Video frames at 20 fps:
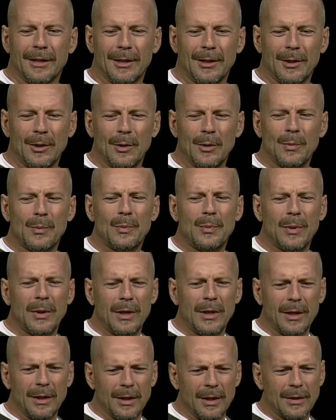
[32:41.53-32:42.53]
Uh, but
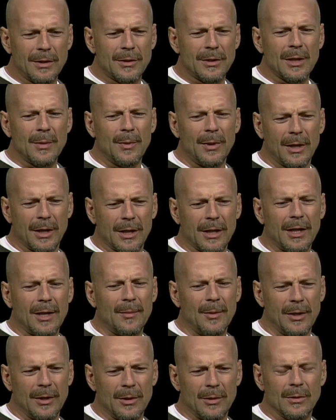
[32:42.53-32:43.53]
it, it's, some of the
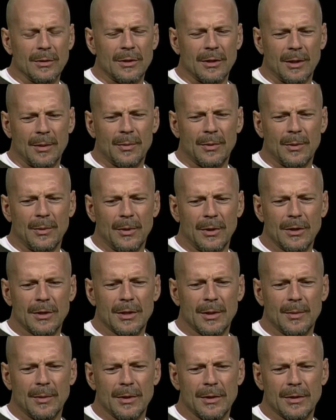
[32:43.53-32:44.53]
comedy holds up. I mean,
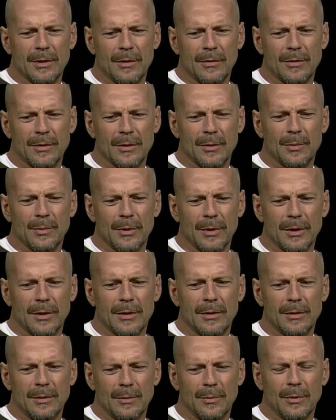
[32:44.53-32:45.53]
some of the stuff's still pretty...
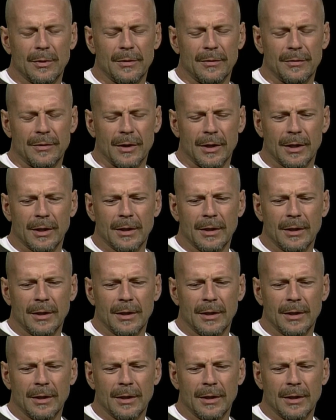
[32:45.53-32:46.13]
pretty funny.